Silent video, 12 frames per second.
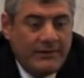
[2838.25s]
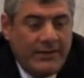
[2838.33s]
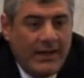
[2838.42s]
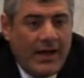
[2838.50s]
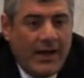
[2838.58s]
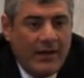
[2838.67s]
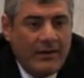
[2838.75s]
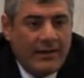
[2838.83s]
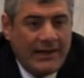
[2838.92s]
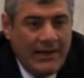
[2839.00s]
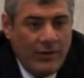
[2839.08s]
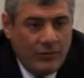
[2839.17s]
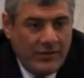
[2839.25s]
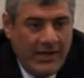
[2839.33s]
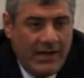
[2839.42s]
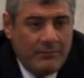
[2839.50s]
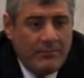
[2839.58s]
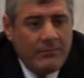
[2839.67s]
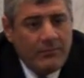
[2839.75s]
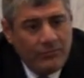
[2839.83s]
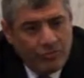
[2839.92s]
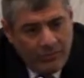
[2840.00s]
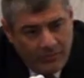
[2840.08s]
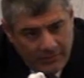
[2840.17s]
They are chilonim
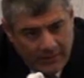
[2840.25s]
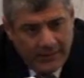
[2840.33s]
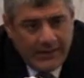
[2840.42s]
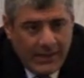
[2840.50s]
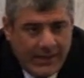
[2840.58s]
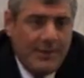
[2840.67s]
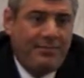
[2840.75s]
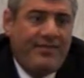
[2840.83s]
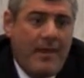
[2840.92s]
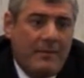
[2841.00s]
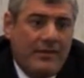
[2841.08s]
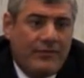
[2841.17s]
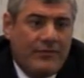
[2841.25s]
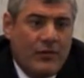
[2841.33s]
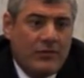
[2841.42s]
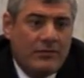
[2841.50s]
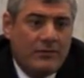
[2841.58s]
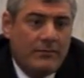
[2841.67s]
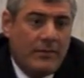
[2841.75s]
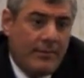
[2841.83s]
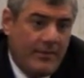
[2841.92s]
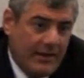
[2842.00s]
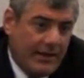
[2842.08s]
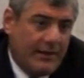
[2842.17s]
that they keep some mitzvot.
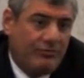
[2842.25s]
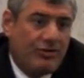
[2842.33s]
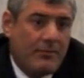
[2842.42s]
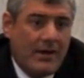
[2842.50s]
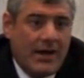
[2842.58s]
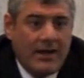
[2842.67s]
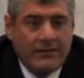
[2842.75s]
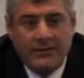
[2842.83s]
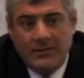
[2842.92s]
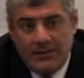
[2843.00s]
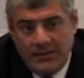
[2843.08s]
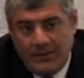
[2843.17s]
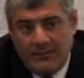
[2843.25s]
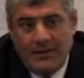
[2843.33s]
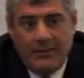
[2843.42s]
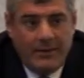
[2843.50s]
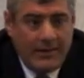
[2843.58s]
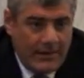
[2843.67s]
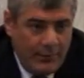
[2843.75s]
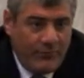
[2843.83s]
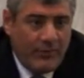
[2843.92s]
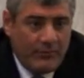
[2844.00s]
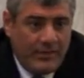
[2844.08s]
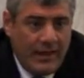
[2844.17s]
Maybe they keep Shabbat, maybe they keep
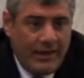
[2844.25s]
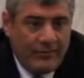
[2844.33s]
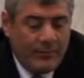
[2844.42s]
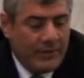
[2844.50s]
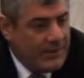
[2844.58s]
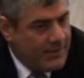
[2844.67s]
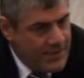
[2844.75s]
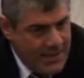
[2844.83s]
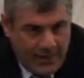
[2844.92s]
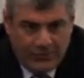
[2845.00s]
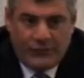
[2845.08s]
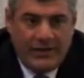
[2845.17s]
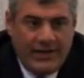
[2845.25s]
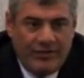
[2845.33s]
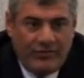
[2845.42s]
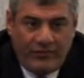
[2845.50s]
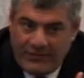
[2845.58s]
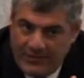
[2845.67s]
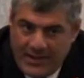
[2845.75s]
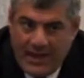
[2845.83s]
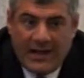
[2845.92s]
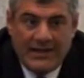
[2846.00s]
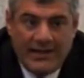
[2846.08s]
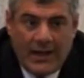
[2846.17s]
some things, but they're not religious in
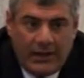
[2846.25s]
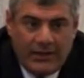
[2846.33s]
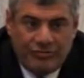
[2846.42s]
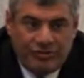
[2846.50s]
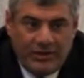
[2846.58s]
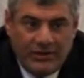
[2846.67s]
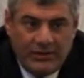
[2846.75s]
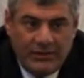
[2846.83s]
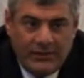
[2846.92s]
their ideology.